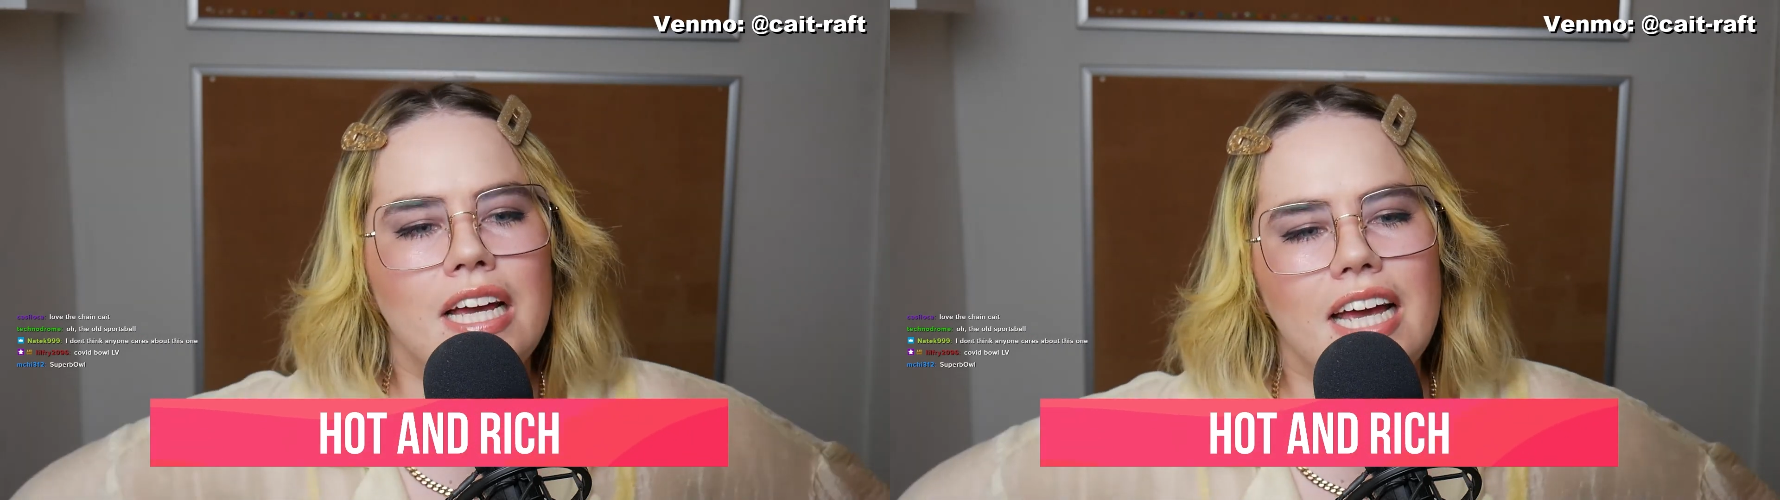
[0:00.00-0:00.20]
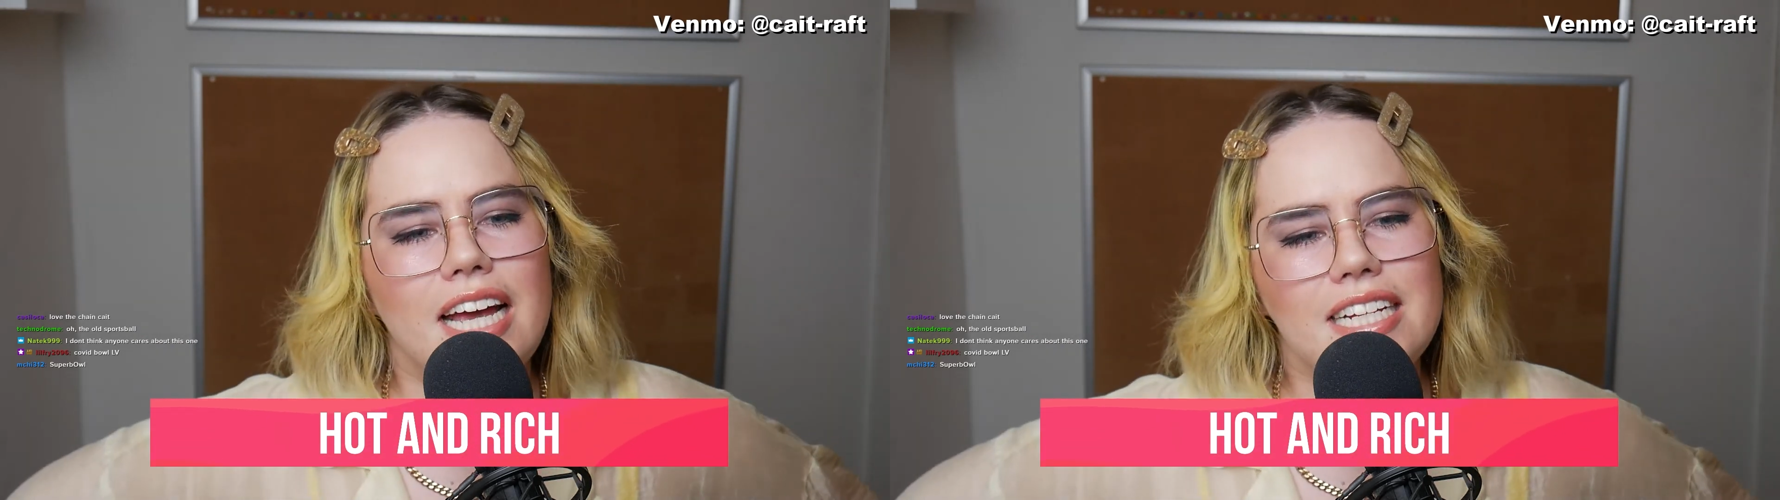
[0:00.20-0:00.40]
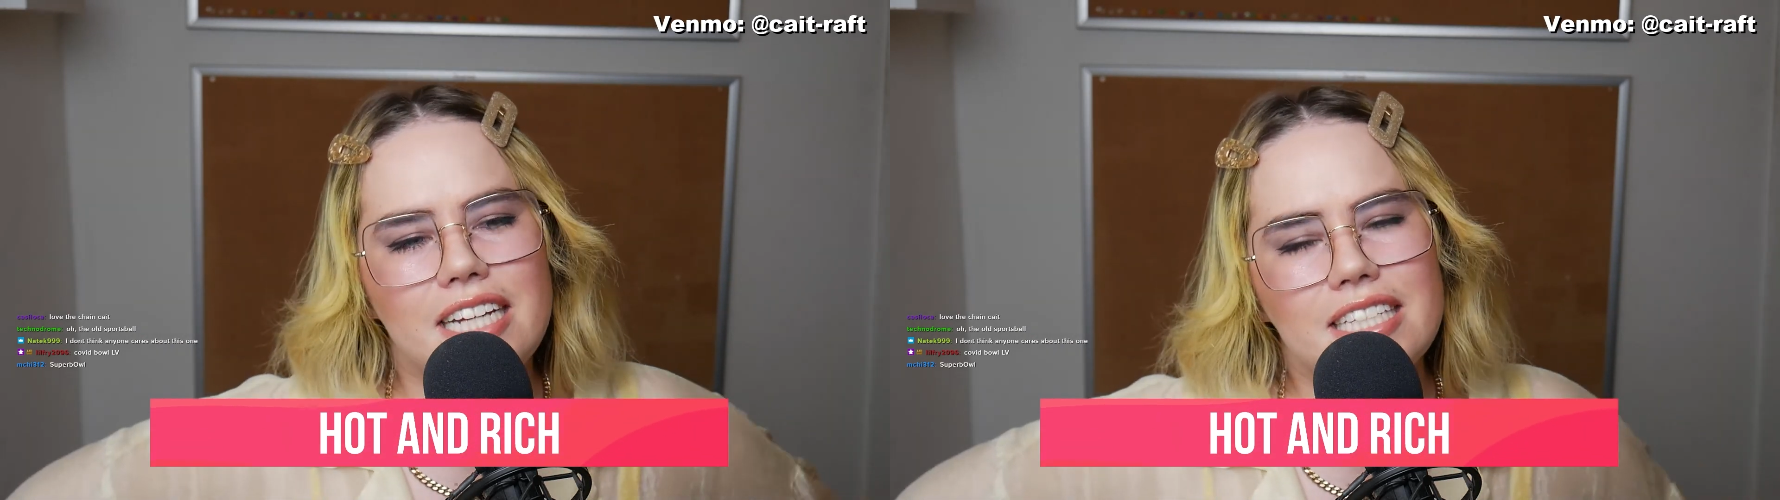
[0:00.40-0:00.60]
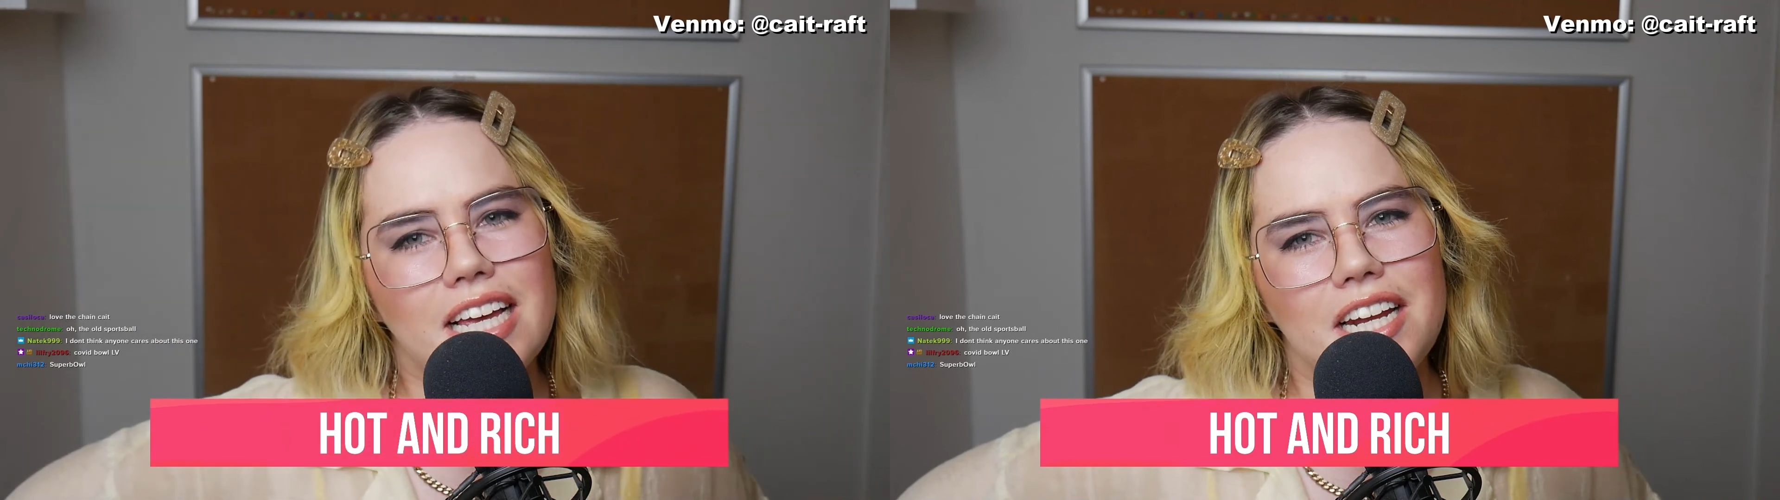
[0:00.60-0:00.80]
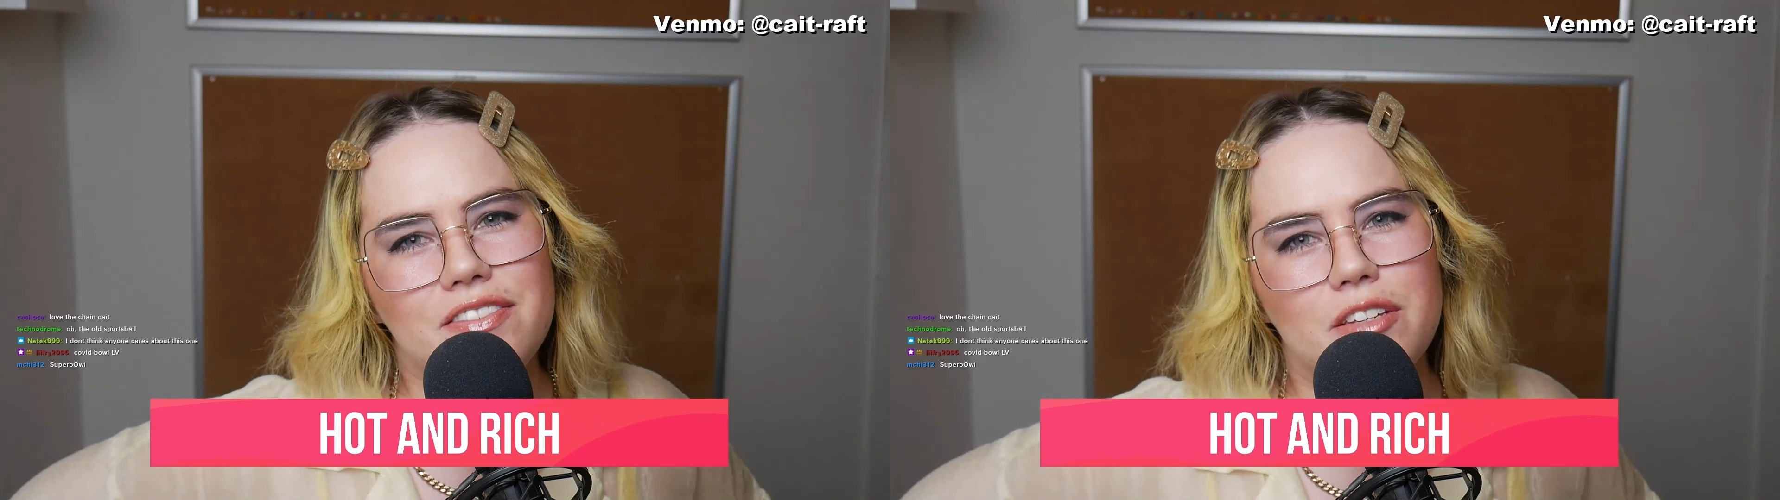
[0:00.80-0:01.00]
It does
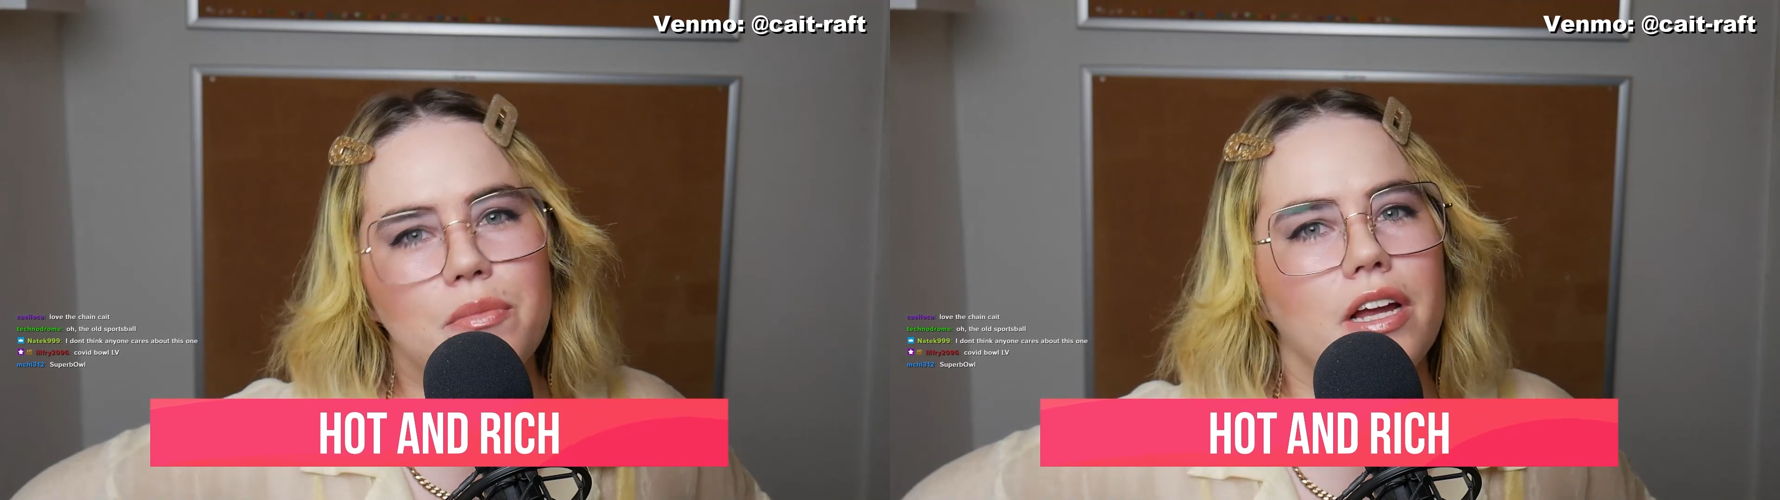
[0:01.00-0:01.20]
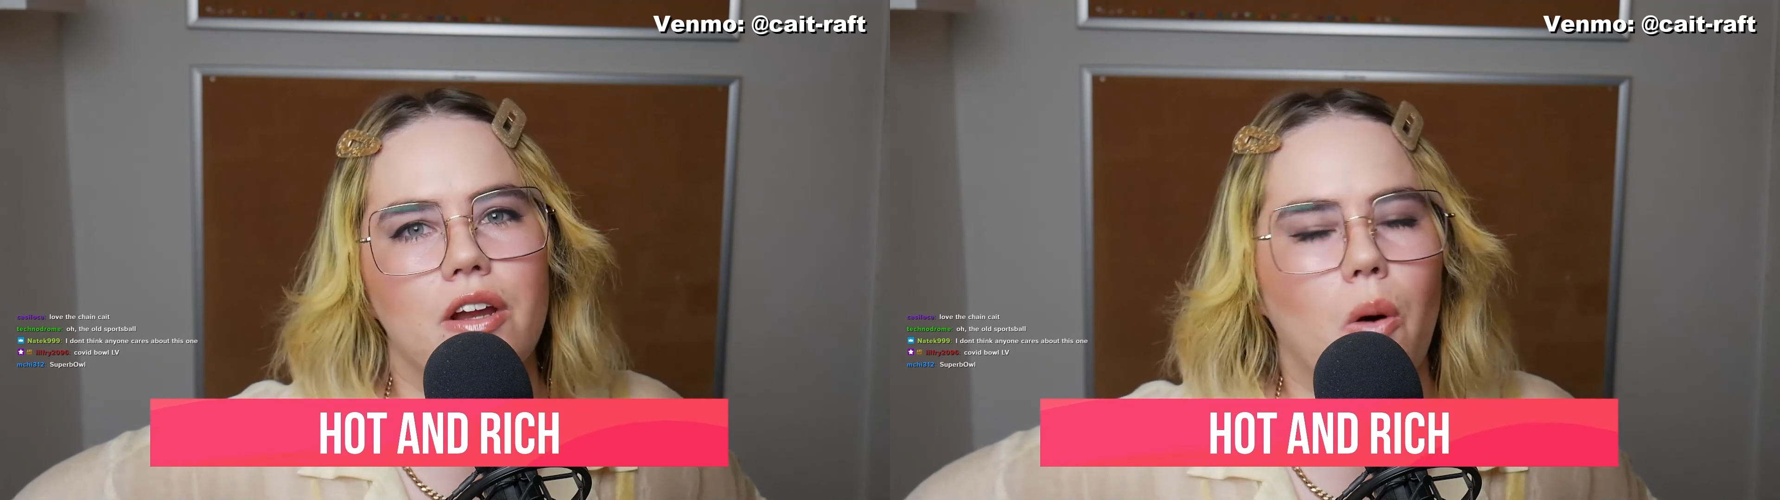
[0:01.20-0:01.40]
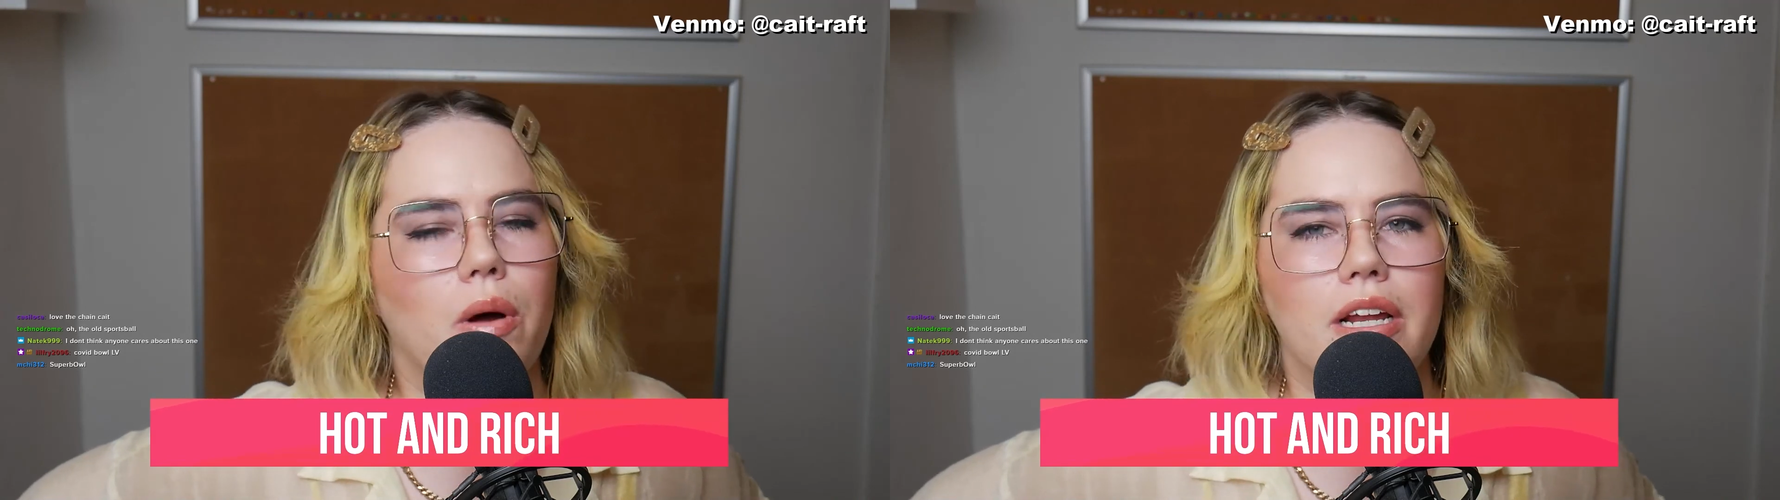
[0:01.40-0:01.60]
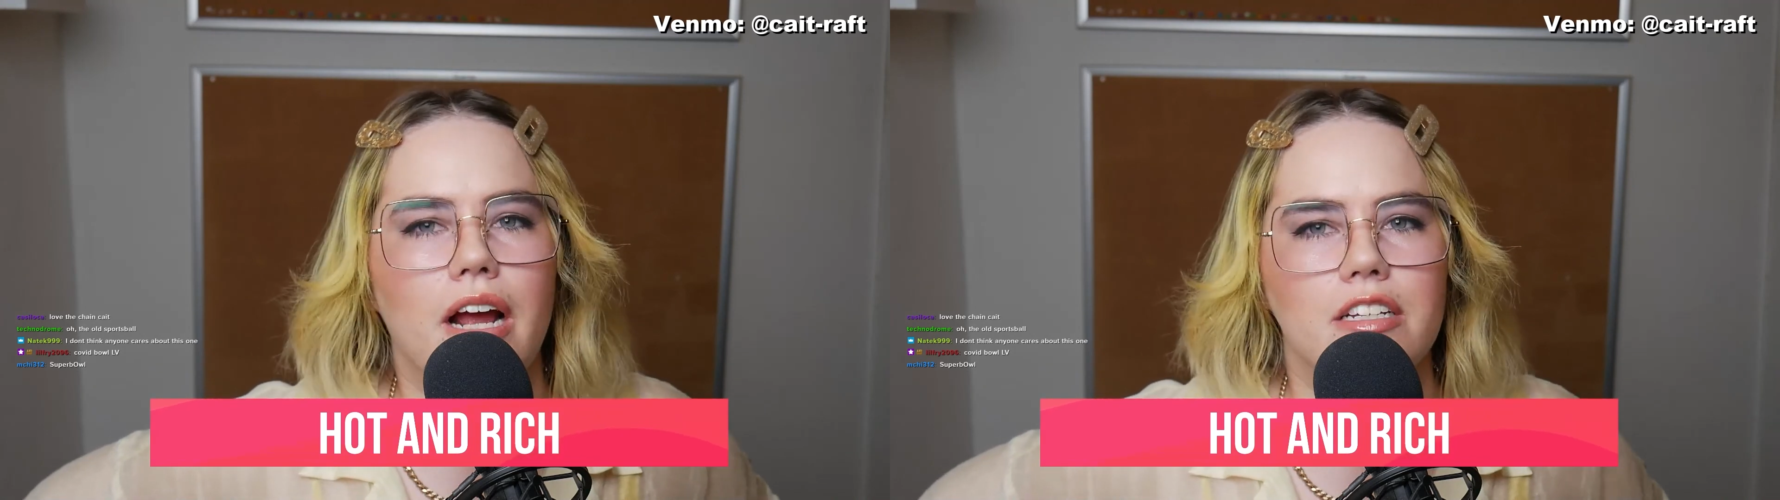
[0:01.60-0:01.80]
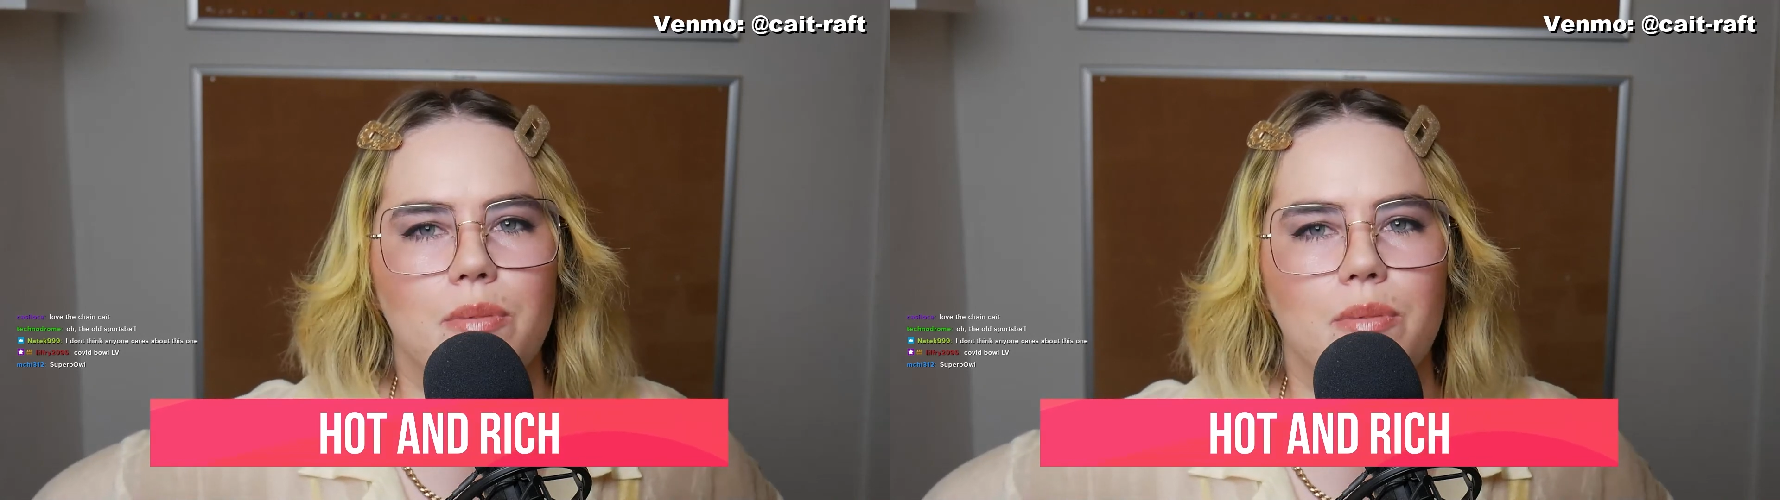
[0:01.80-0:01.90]
kind of seem like no one cares